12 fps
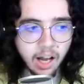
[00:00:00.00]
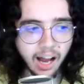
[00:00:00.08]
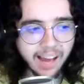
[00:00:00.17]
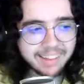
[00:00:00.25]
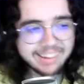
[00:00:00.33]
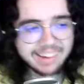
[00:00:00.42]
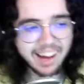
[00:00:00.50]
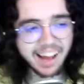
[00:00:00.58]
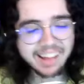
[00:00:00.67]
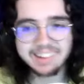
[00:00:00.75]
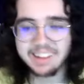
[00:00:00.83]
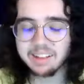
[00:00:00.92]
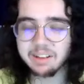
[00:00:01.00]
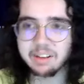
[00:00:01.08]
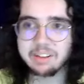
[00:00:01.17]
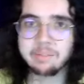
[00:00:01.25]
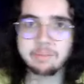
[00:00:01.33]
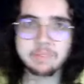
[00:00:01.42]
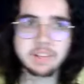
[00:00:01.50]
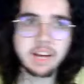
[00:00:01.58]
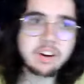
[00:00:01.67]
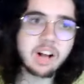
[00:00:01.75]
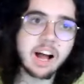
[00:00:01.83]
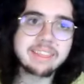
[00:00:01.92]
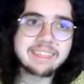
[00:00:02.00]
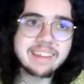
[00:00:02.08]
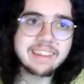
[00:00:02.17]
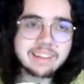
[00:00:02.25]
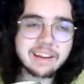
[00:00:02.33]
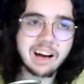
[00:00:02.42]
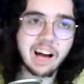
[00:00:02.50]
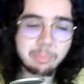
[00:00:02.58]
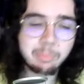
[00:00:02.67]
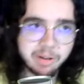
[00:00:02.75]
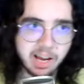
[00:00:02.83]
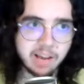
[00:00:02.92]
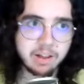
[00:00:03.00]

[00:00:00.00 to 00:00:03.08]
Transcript: I think I, I don't know. I think Oppenheimer.